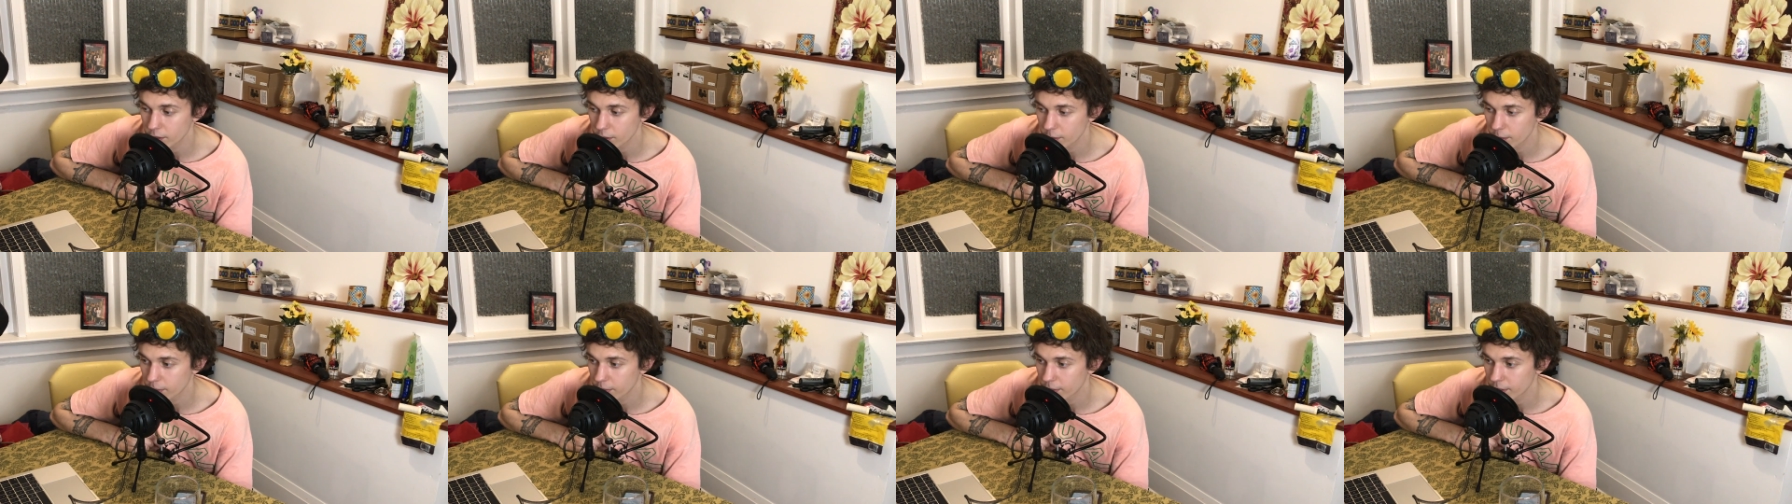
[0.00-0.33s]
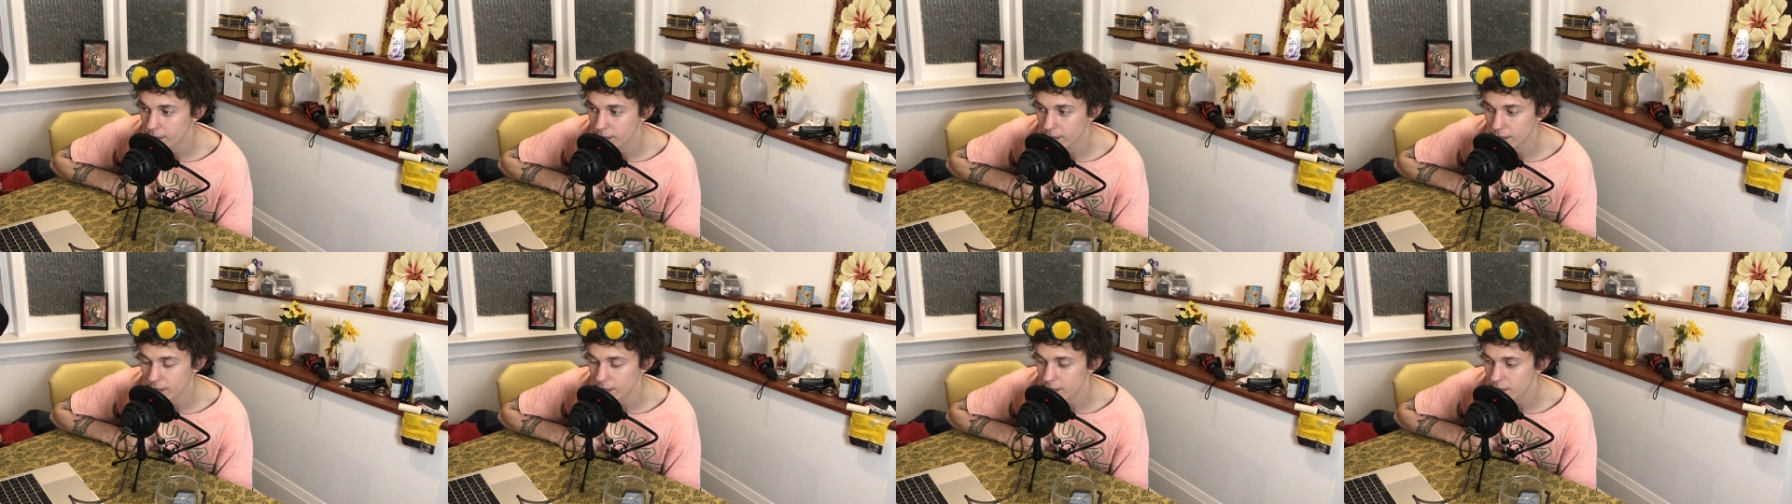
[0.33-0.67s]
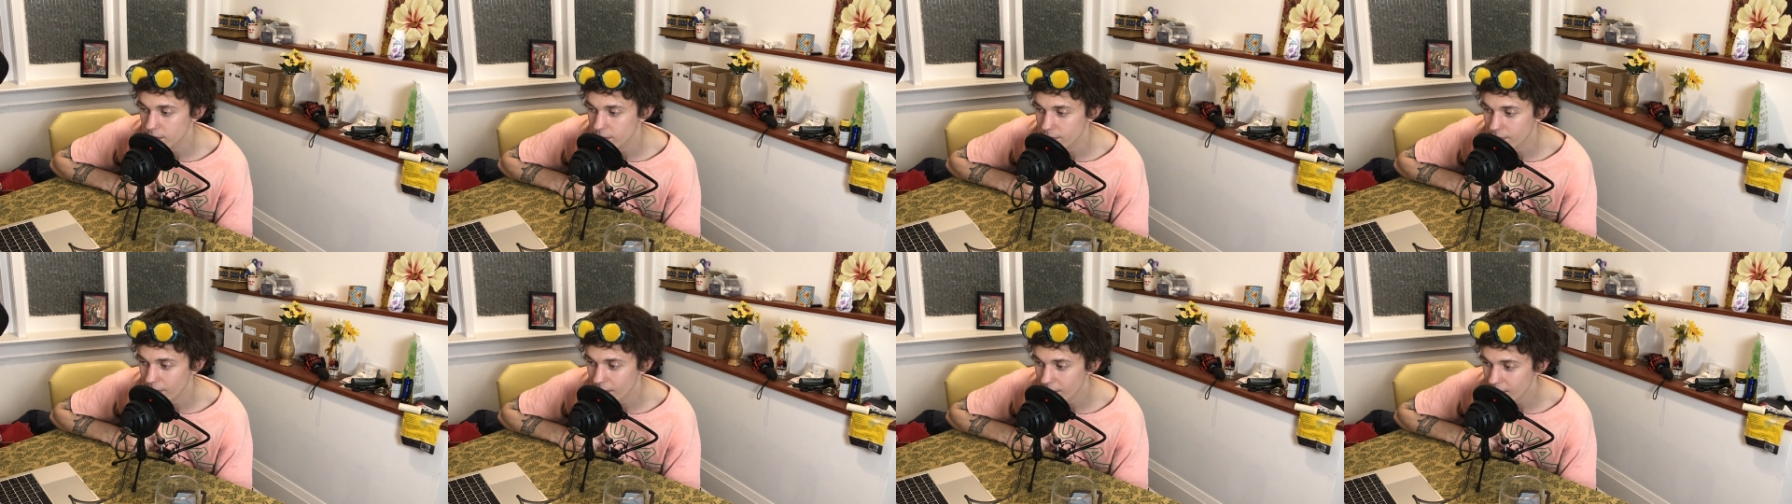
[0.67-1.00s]
And you put
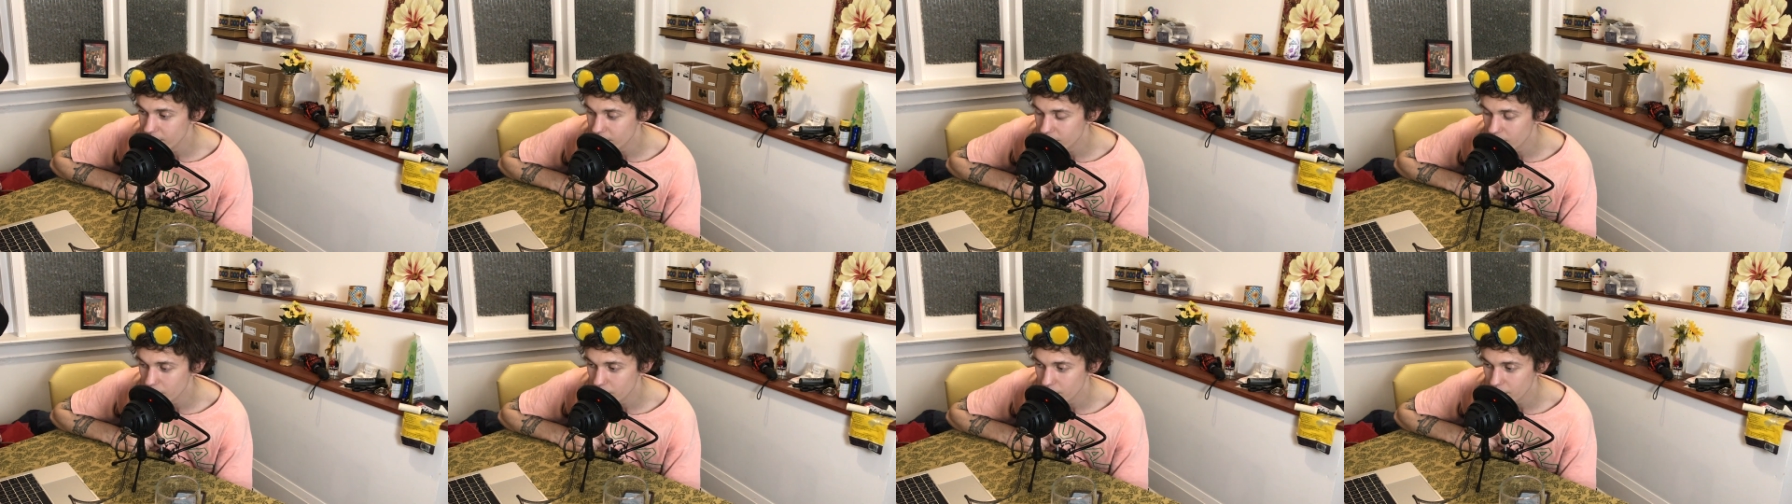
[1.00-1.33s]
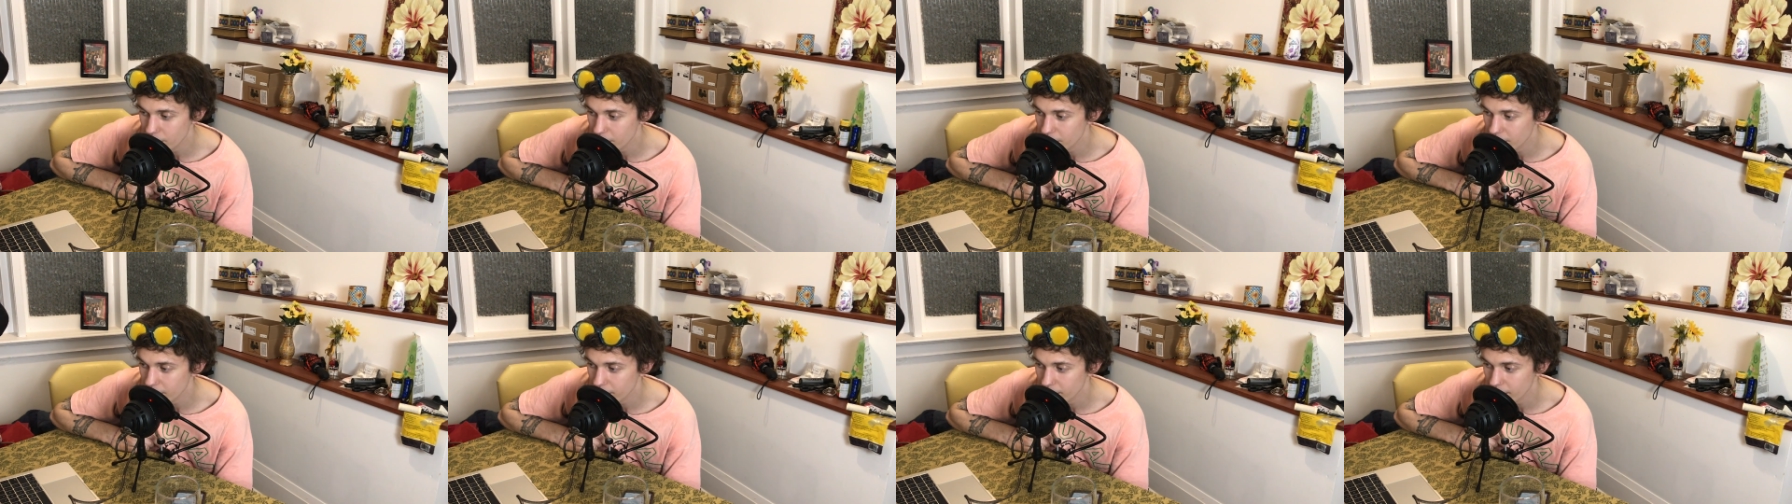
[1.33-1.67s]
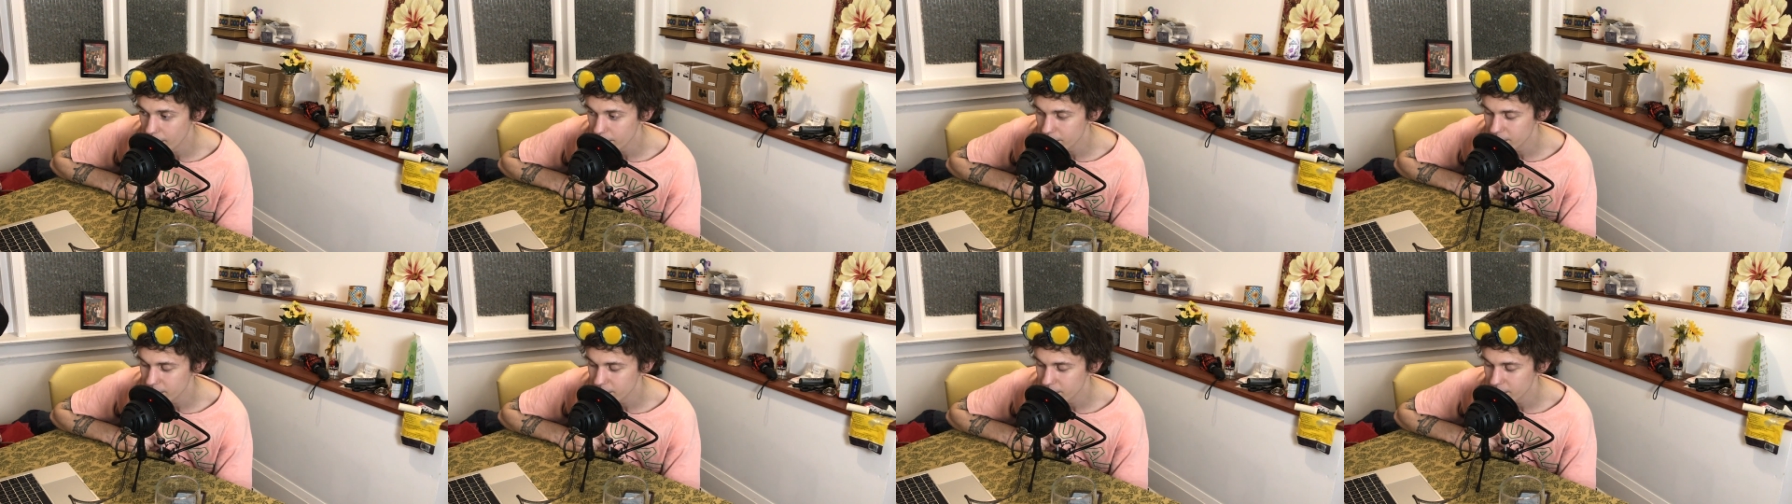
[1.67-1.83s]
his face over.